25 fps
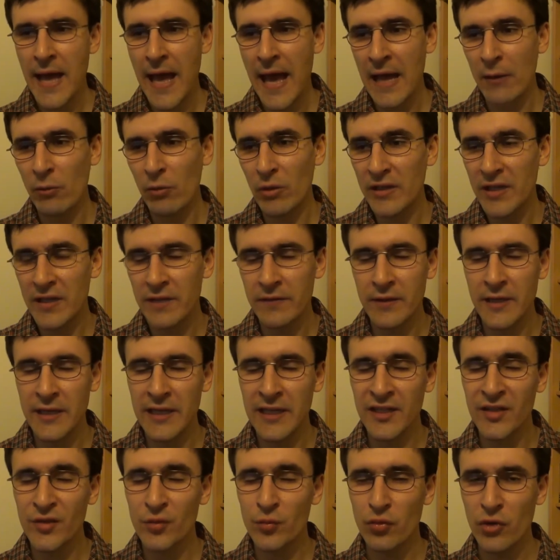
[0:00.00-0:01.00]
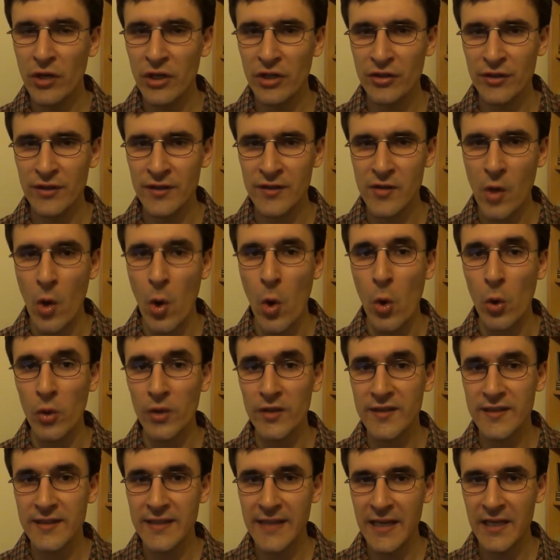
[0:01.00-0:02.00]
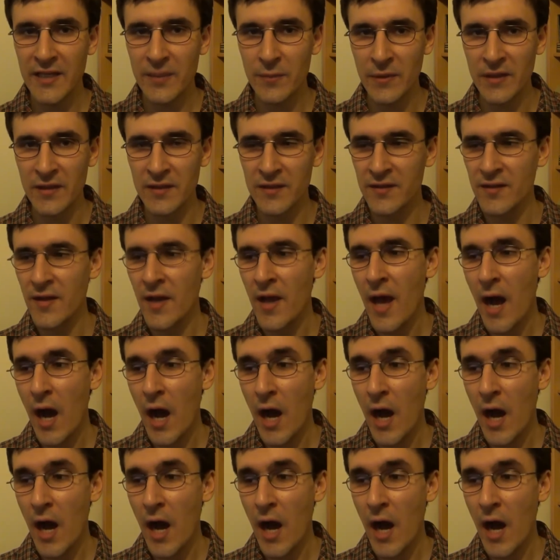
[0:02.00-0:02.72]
and whatever expressions or statements